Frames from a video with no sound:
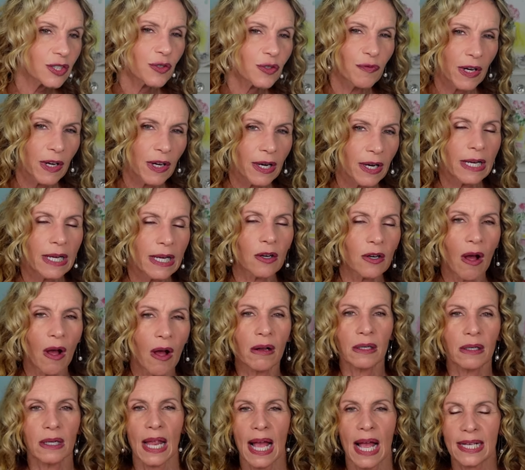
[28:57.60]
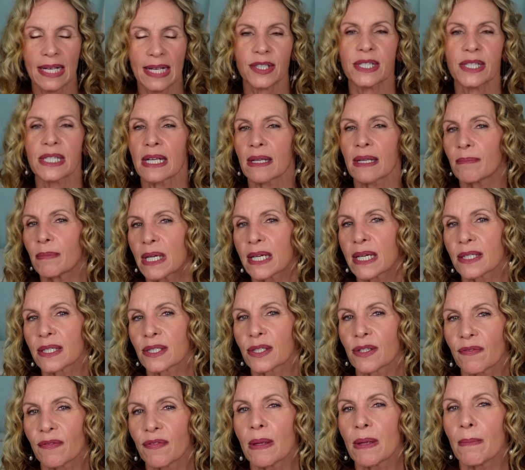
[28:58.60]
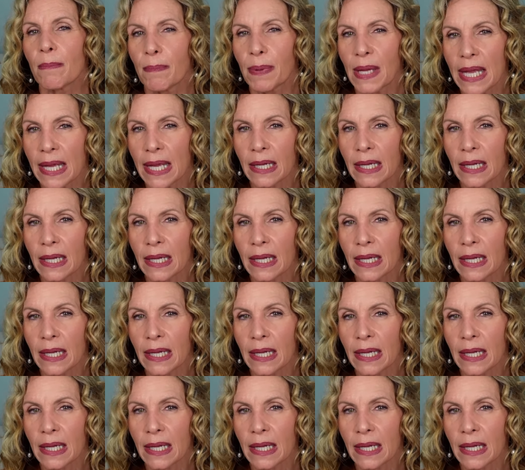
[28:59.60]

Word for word: very long lasting because of it being